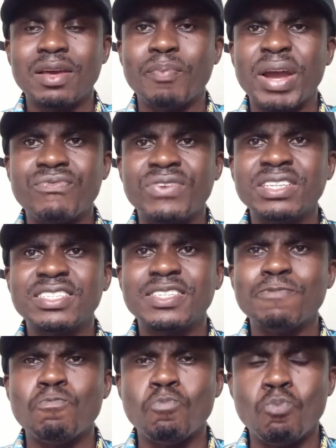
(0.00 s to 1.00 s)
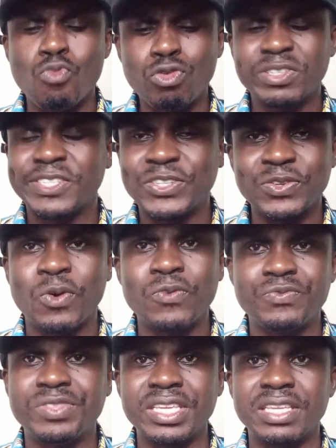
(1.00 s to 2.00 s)
My friends, most
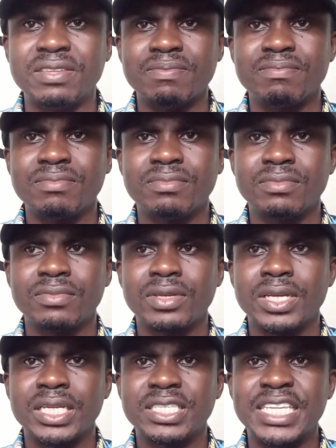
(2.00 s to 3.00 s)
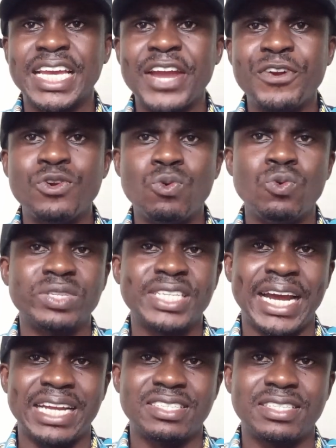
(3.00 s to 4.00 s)
of the secondary
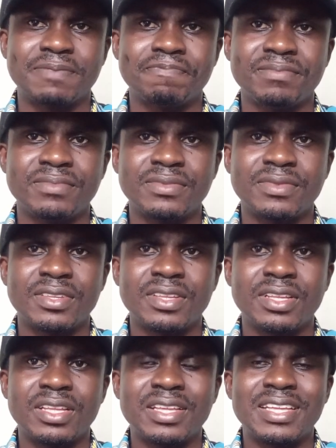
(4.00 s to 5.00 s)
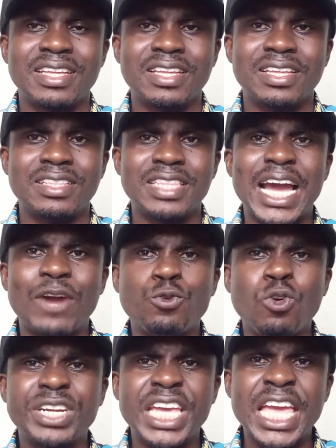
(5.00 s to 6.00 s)
oocytes, they are
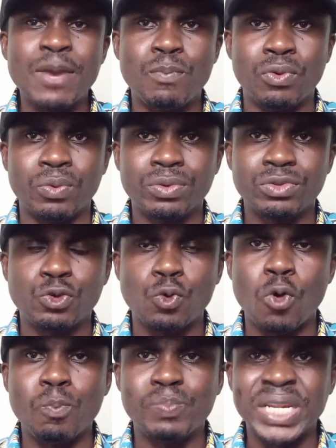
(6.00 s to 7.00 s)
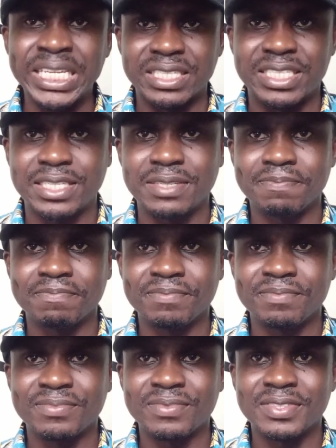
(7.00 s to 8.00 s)
not able to complete
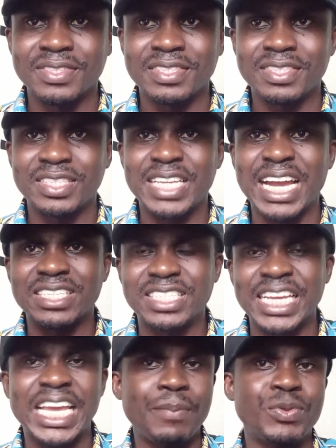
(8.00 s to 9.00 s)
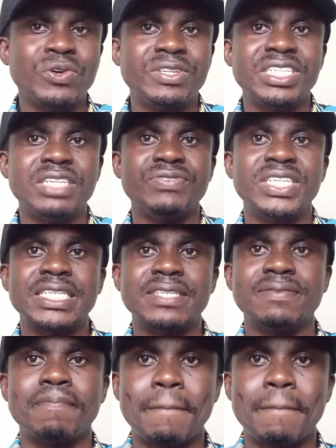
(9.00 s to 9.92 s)
their second meiotic division.